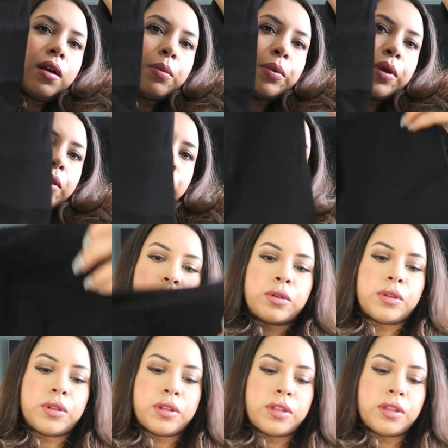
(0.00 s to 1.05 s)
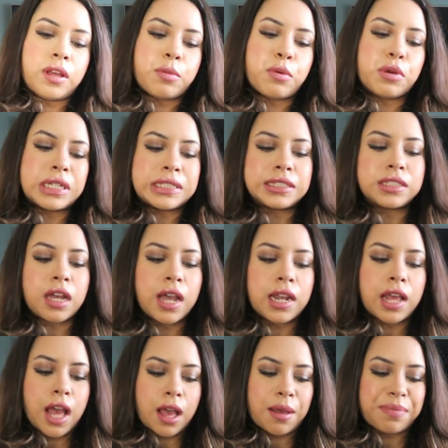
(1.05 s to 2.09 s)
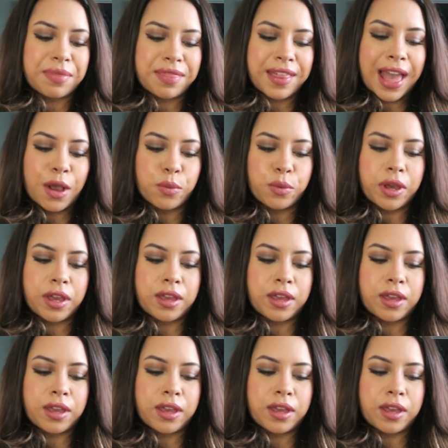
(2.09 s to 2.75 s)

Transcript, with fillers: I'll put them on. I'll probably style it up that